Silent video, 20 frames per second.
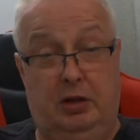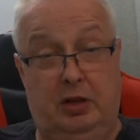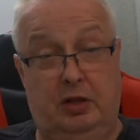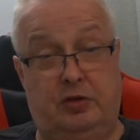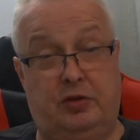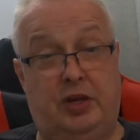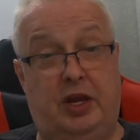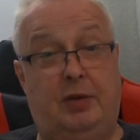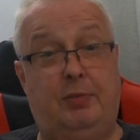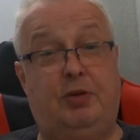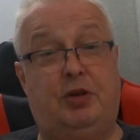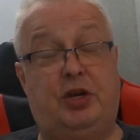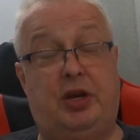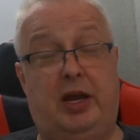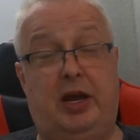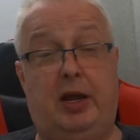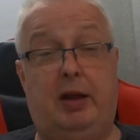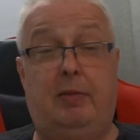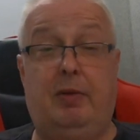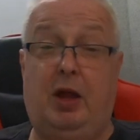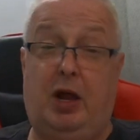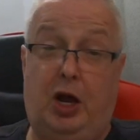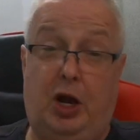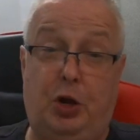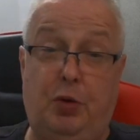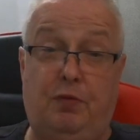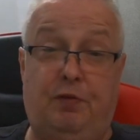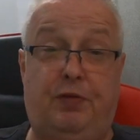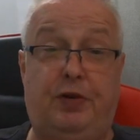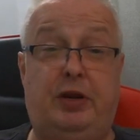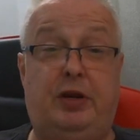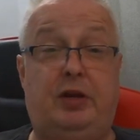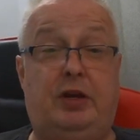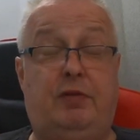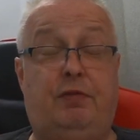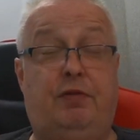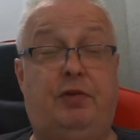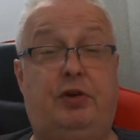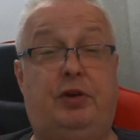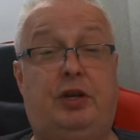the same chair, hopefully a
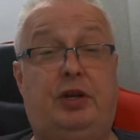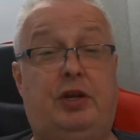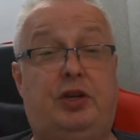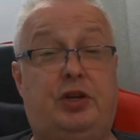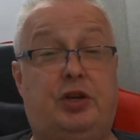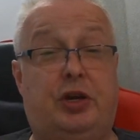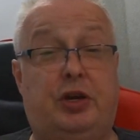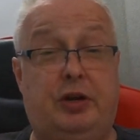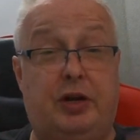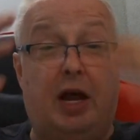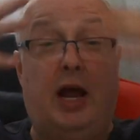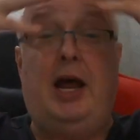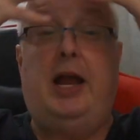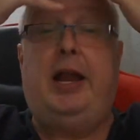different t-shirt,